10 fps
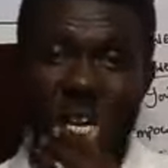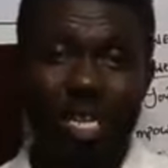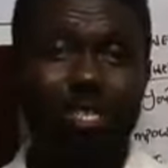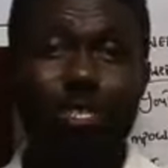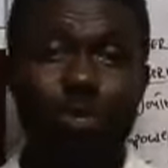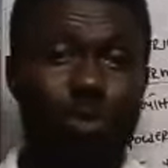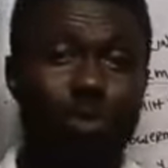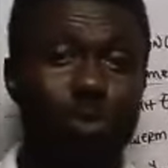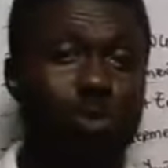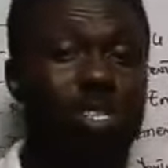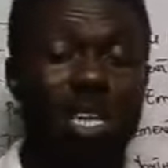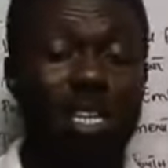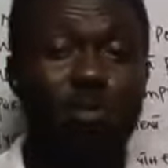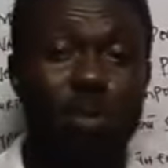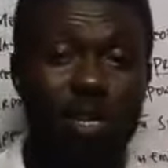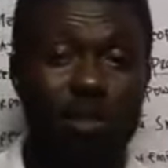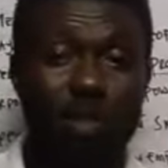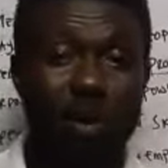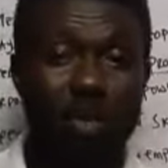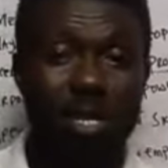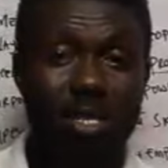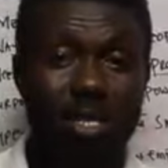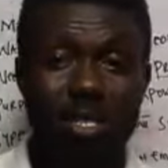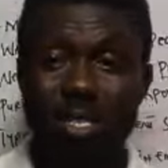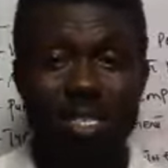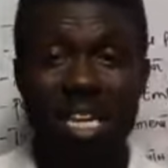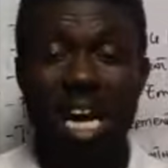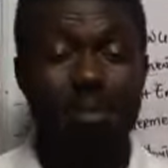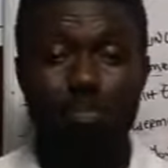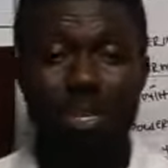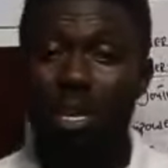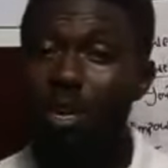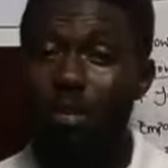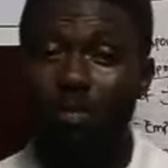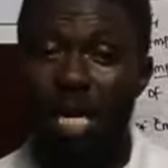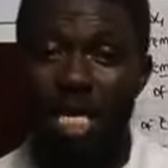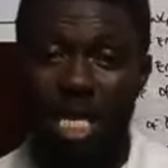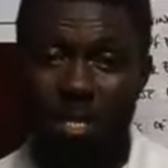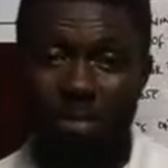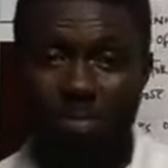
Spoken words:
the skill to do a scientific experiment and bring out a finding,